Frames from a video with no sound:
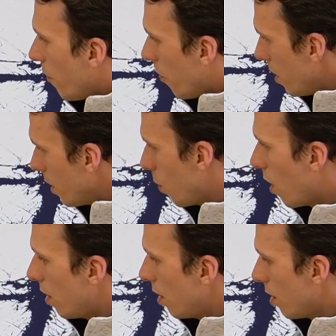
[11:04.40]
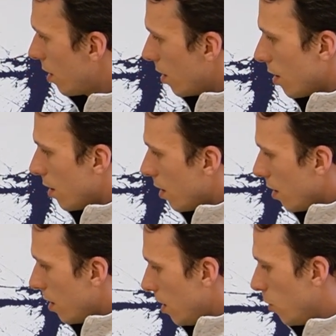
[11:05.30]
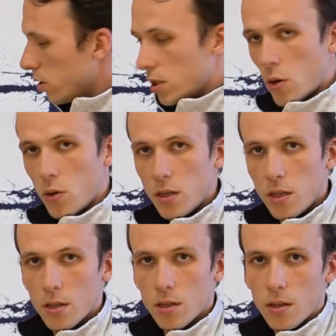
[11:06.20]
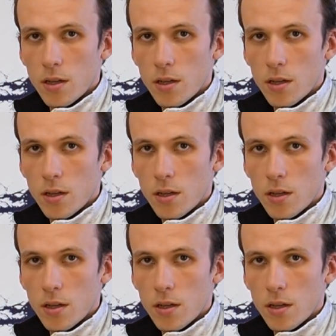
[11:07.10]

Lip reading: for this one, it was the only